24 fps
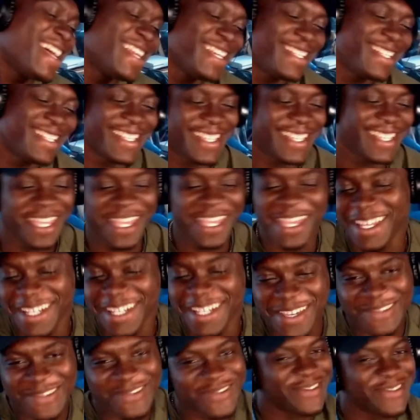this is hitting
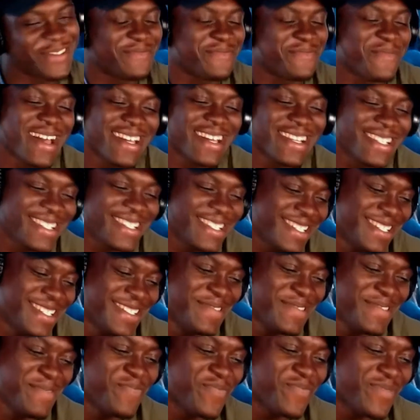different, man.
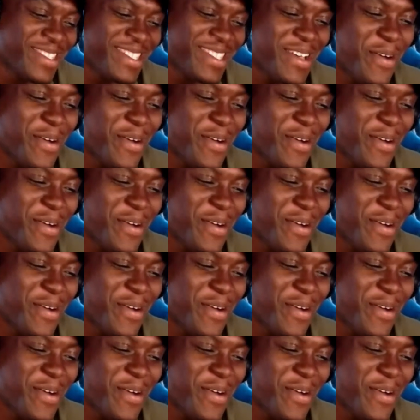The